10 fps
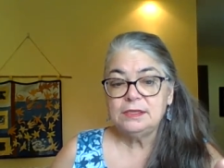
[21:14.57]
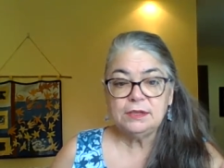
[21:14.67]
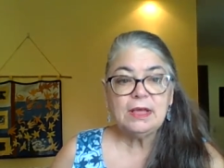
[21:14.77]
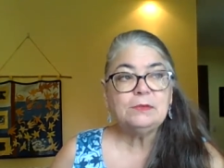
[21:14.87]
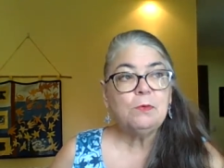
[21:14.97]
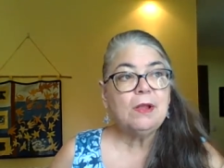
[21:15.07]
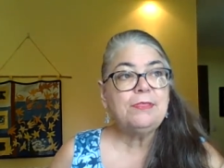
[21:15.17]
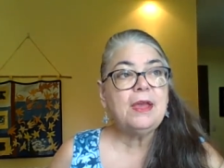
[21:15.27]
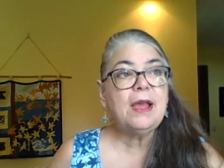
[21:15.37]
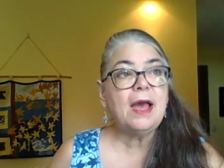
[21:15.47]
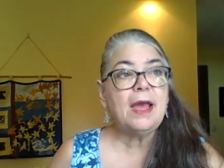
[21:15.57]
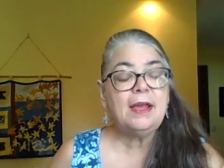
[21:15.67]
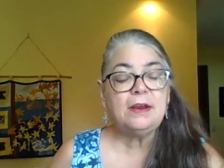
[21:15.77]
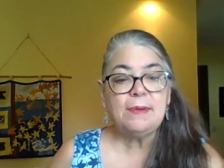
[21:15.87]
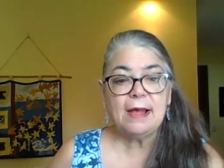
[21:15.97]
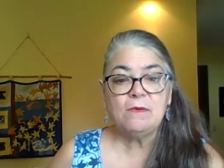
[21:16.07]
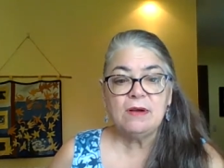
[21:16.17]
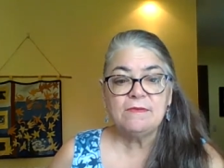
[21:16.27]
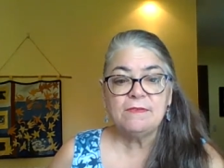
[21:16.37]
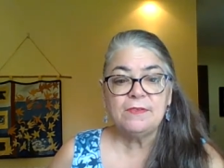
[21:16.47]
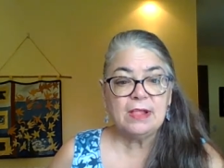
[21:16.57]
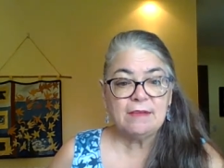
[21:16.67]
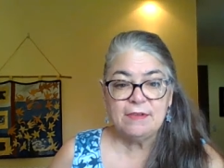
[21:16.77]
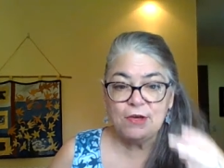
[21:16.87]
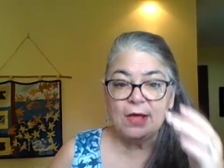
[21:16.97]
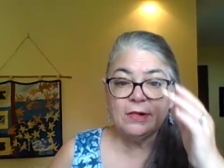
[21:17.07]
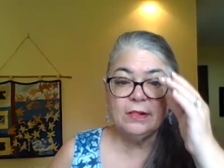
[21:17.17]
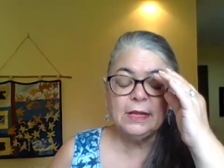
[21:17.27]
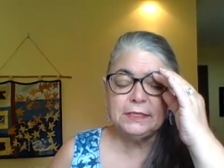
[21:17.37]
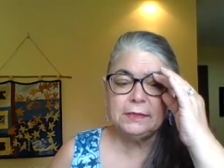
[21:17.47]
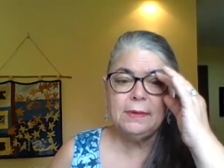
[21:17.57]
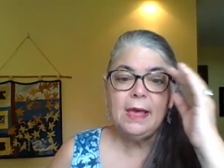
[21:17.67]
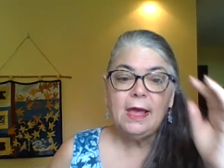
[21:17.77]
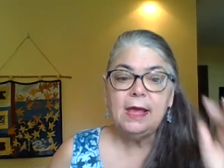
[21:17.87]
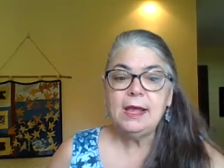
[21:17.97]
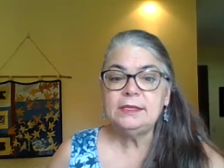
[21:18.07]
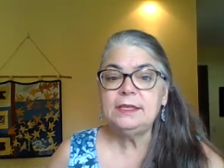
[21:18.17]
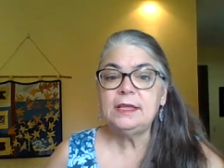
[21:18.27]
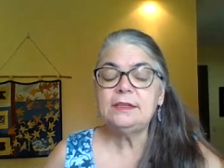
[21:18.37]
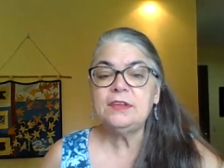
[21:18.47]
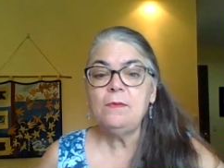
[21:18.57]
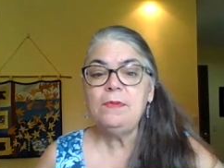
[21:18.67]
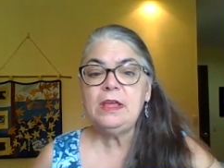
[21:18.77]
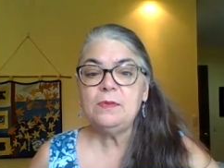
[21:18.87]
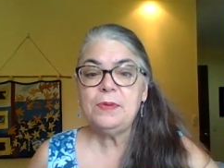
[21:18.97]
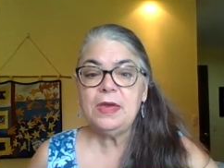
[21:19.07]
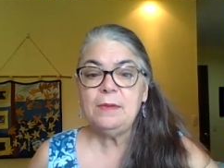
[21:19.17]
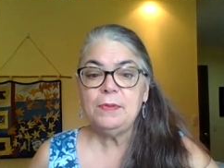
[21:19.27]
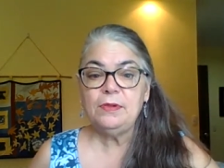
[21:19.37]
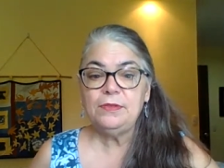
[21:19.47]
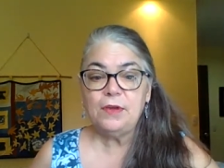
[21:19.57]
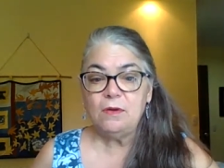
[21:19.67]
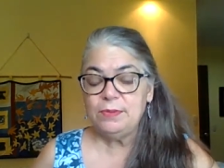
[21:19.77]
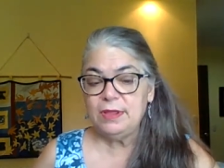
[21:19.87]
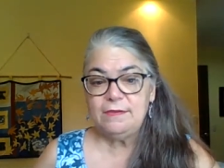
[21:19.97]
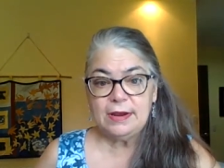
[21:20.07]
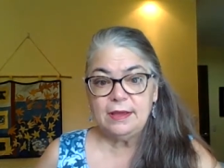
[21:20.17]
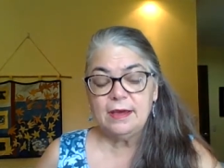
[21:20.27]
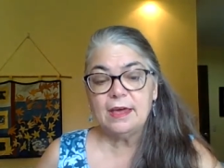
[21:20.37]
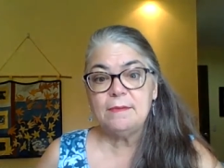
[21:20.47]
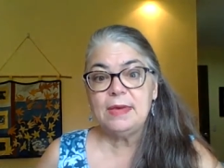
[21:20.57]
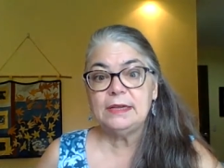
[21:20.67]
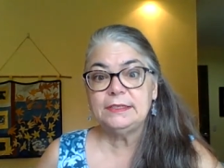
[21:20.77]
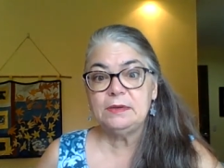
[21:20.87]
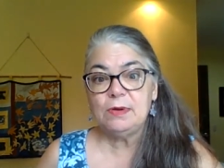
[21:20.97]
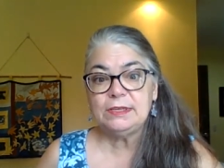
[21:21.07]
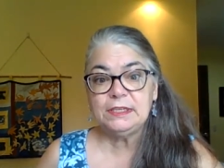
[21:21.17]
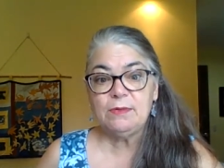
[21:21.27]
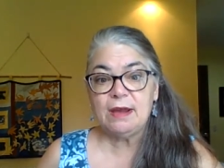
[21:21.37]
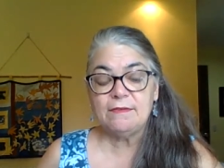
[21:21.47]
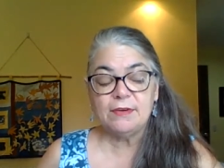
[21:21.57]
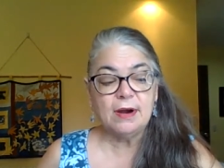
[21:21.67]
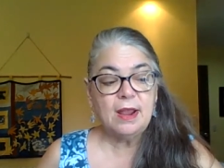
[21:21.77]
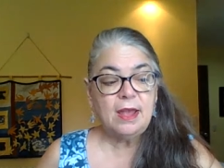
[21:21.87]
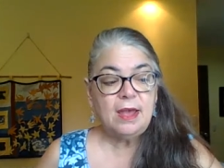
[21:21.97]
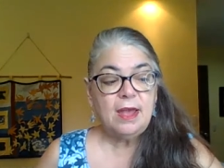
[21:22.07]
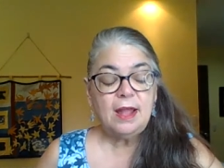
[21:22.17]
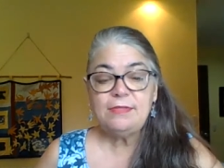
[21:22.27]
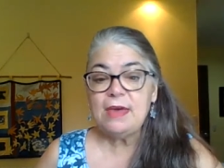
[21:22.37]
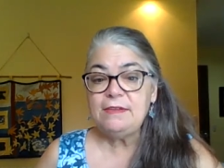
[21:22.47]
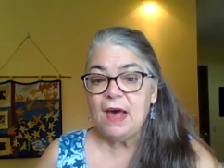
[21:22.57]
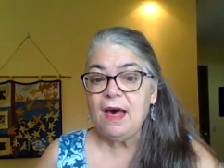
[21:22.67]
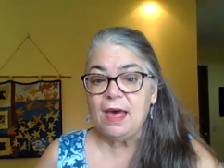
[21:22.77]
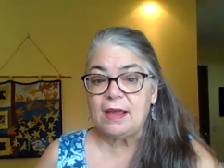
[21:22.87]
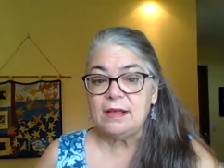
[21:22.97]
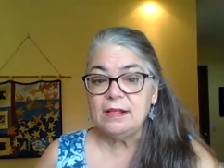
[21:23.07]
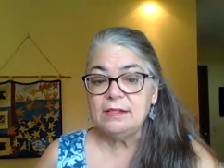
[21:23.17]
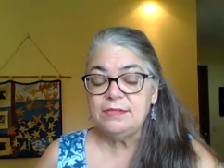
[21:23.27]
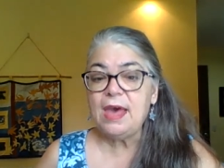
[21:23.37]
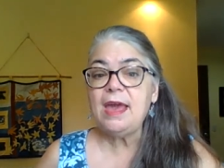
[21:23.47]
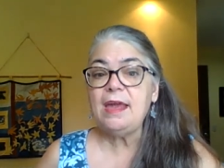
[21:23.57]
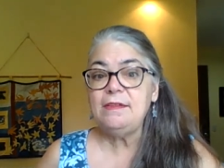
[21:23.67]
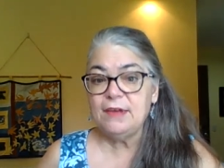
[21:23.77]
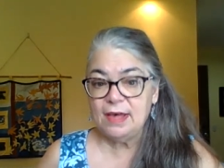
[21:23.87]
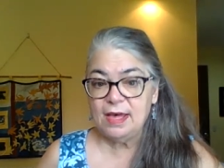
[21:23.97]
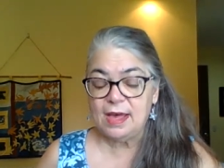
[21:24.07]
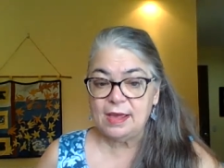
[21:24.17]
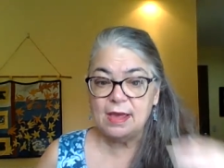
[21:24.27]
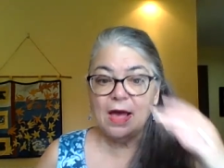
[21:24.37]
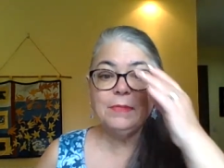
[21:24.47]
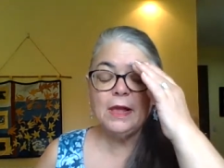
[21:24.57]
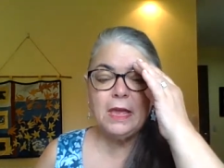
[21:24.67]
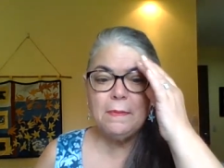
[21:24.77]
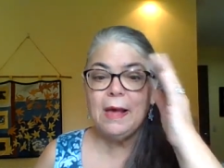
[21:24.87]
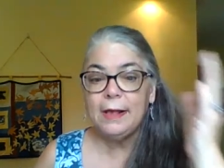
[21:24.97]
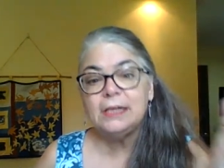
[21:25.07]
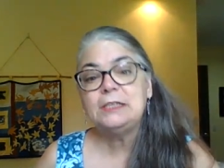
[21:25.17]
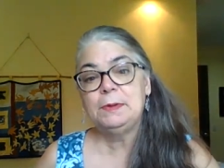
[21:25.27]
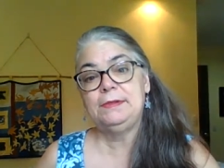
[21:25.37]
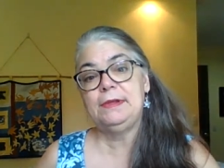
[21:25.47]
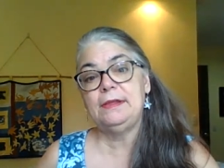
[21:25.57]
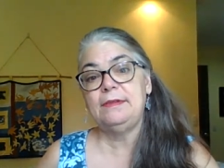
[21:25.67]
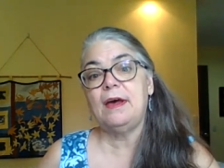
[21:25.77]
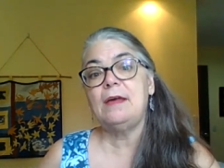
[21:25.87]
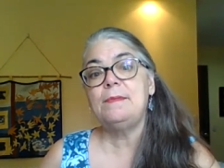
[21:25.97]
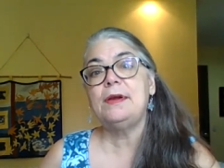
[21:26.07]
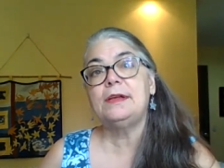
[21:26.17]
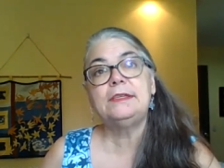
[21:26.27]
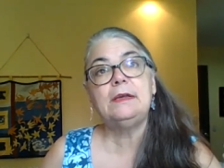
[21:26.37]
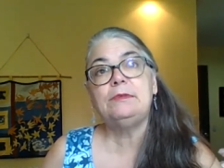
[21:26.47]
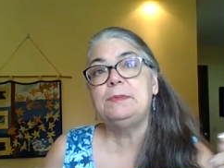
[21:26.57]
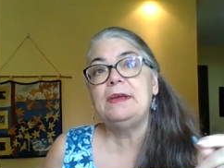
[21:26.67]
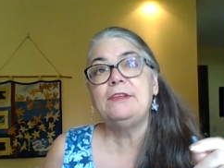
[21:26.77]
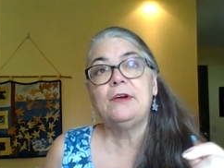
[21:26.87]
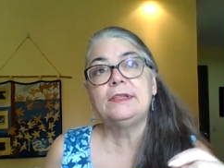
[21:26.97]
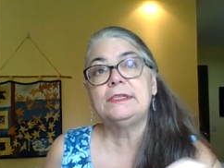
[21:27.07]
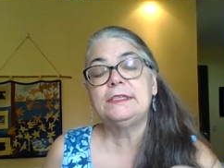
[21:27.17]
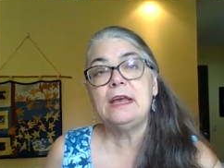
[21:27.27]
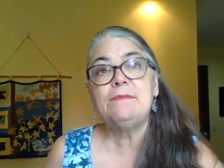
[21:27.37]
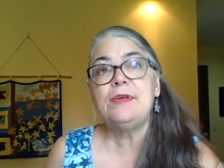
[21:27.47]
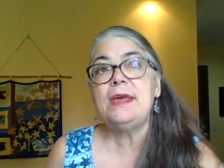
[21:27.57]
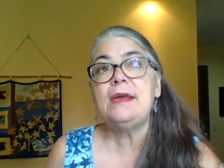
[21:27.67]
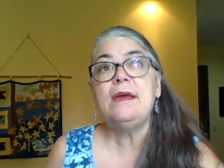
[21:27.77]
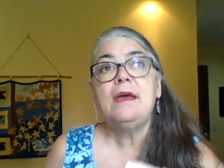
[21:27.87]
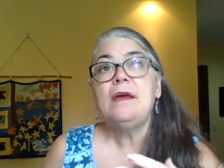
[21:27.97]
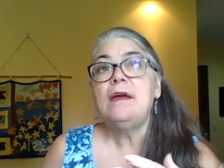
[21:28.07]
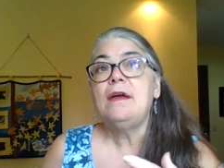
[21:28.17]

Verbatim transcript: So that's one thing I hate about quiverful evangelicalism is that so many of the people don't believe in any kind of medicine whatsoever and they die. They die. I'm lucky my husband didn't die because he was being told the same thing.